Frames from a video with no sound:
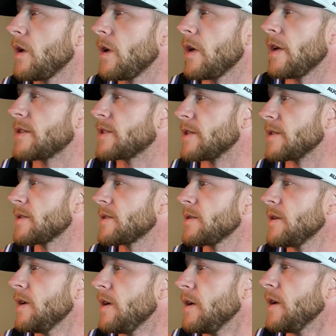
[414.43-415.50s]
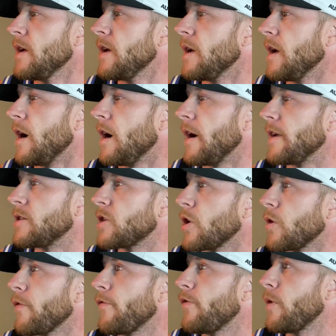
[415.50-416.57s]
it's just
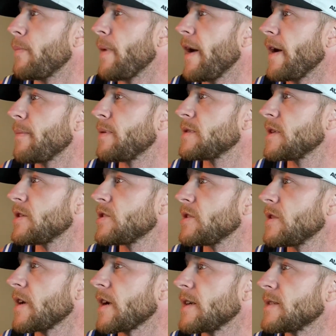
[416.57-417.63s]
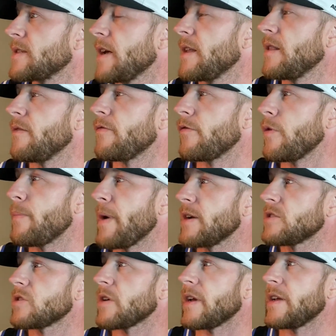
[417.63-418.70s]
internal foot peg position. Like I said, the foot
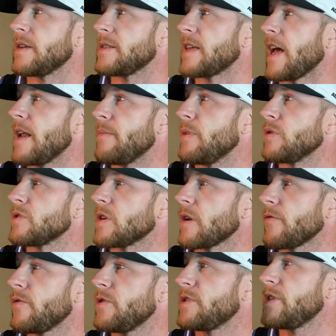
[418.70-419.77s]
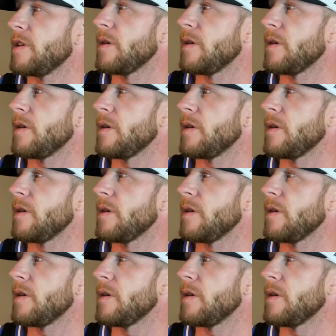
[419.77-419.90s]
pegs are in 10 mils. Like if you see the